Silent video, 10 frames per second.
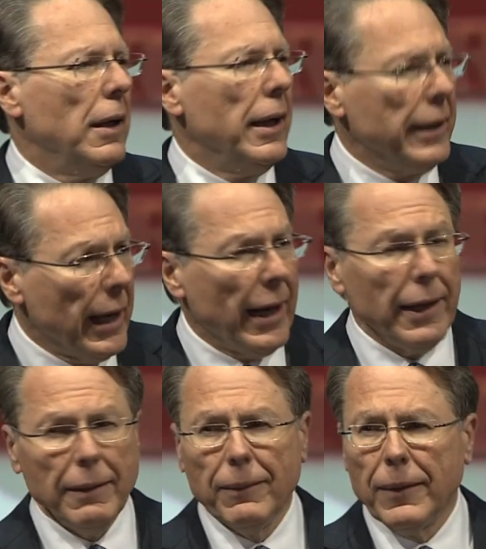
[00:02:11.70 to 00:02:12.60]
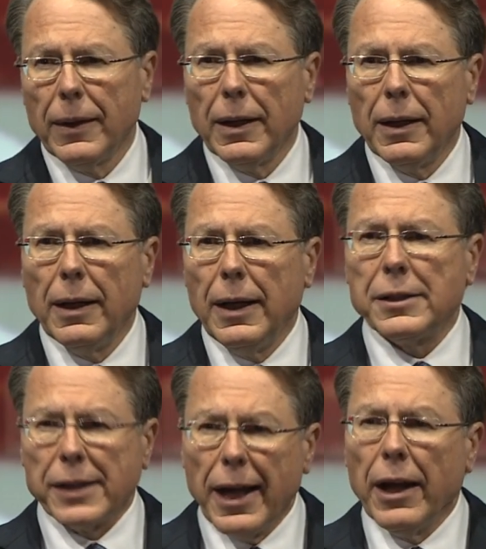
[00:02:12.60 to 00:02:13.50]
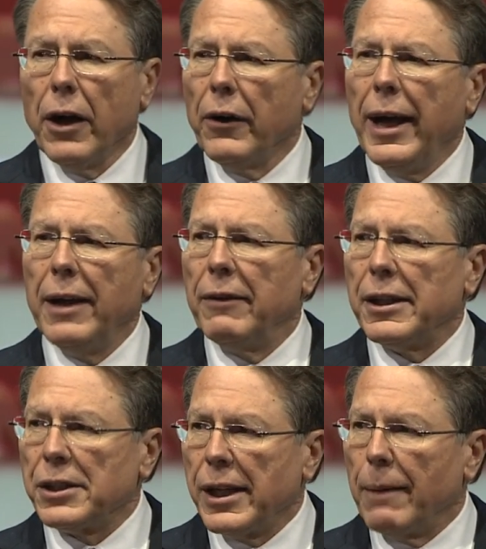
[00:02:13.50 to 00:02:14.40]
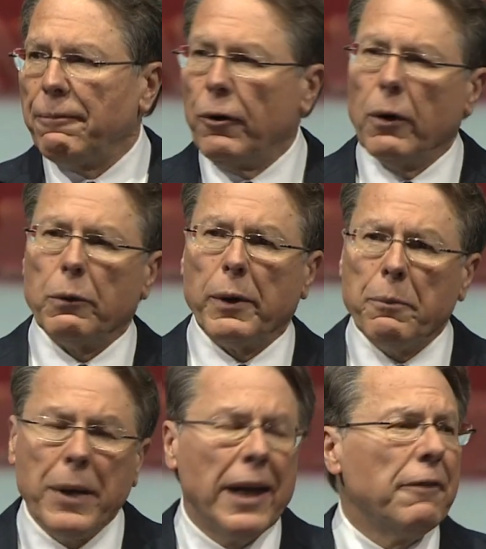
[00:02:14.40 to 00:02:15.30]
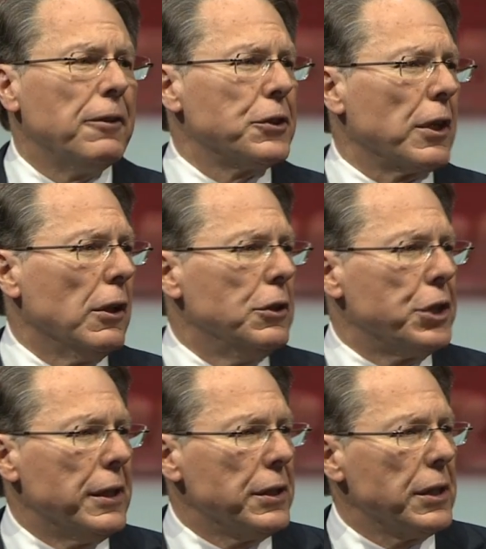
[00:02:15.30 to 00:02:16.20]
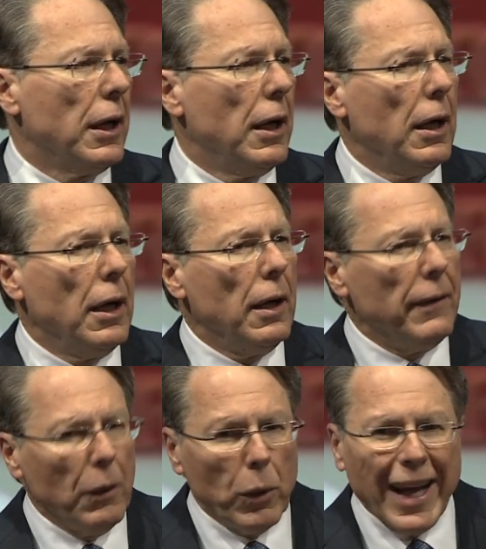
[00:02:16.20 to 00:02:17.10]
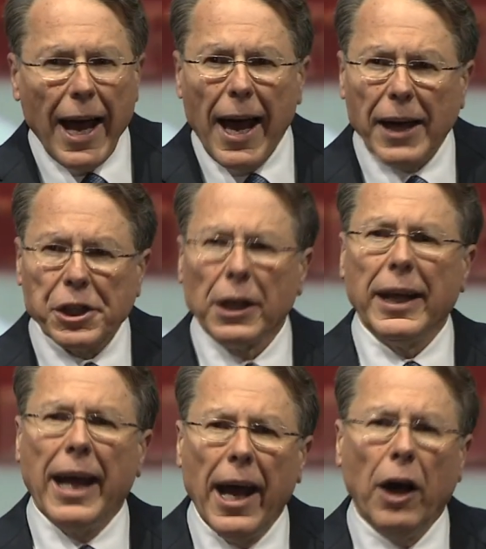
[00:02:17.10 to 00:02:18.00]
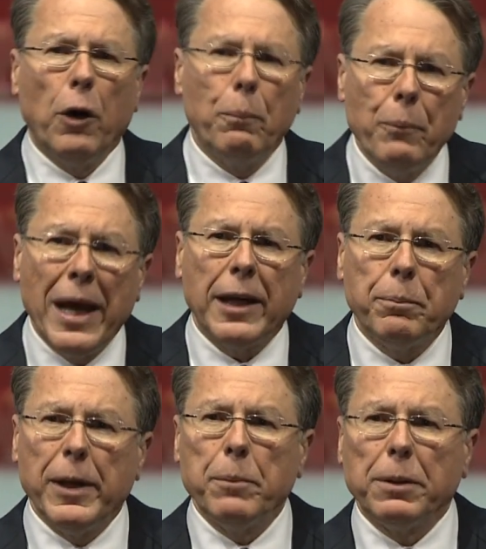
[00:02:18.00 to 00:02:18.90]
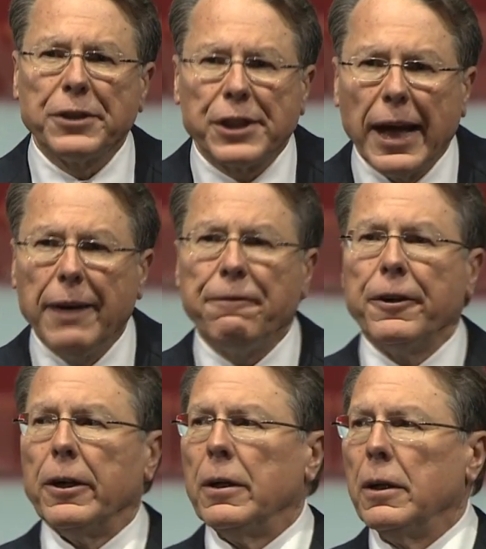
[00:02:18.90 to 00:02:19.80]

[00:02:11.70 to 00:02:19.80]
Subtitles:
And yet, it's the NRA that has stepped forward with meaningful solutions that would actually help make people safer.